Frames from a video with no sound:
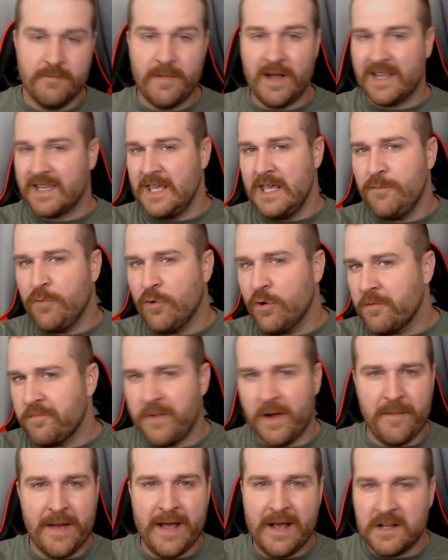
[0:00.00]
My keyboard, my
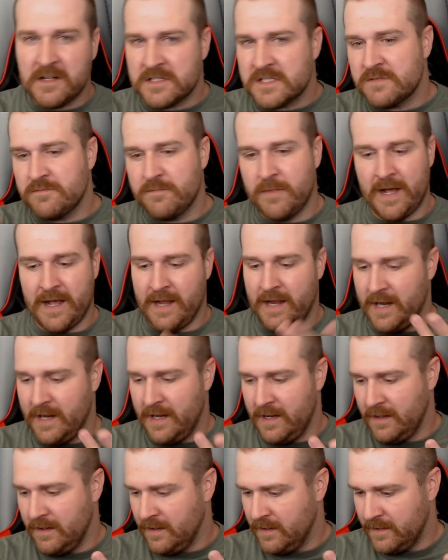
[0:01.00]
mouse, my
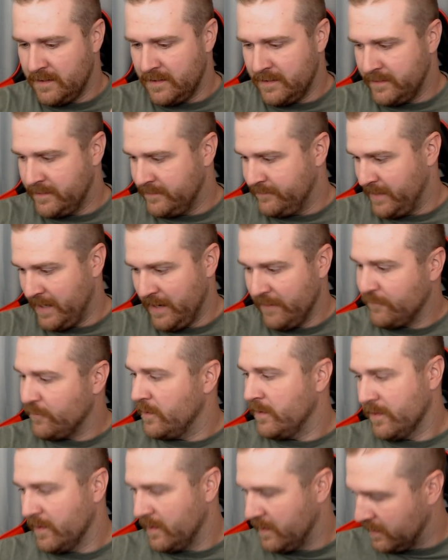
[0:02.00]

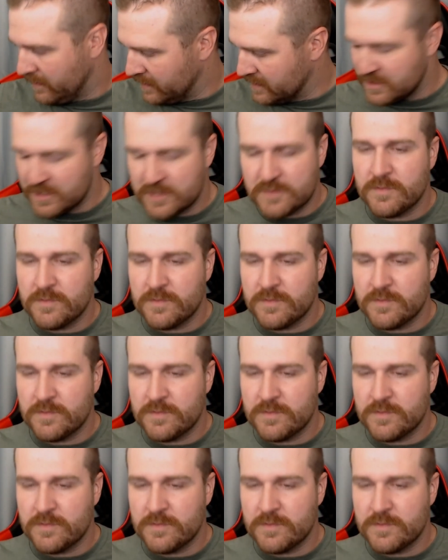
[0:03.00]
everything is just